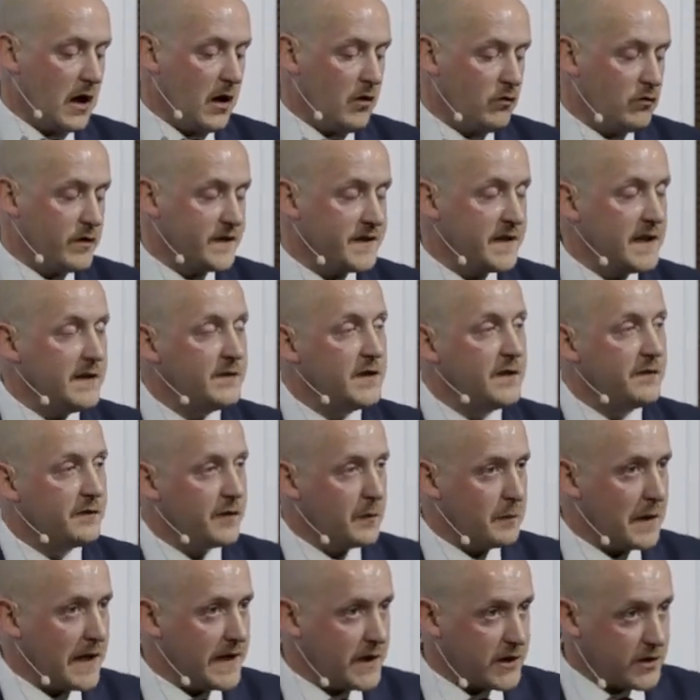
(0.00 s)
received
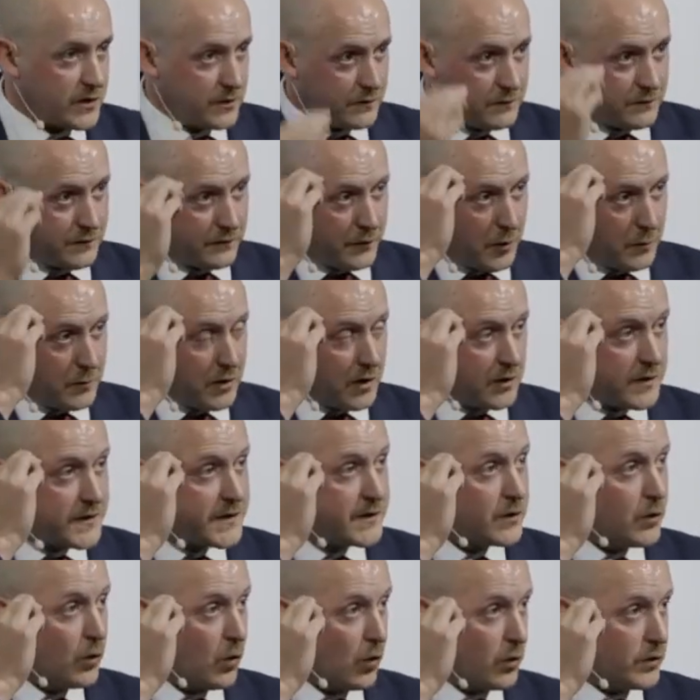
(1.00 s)
information from a
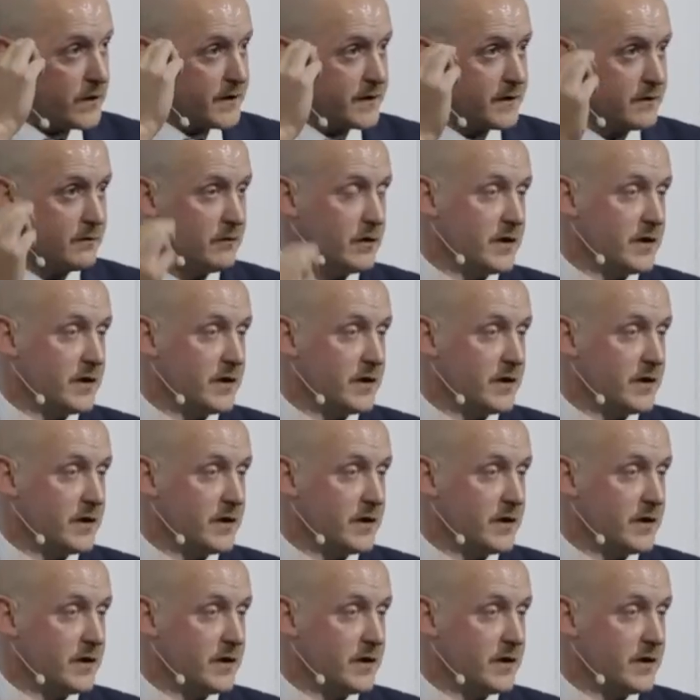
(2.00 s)
source,